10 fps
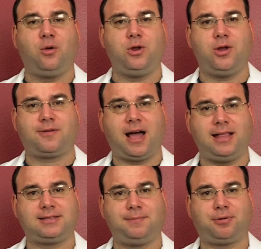when you have
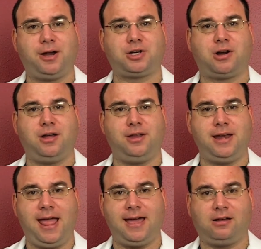constant pressure on the
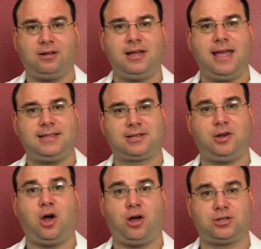nail, it's
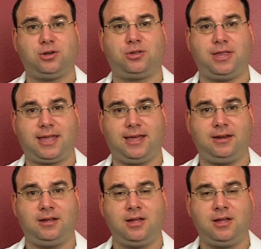going to also thicken.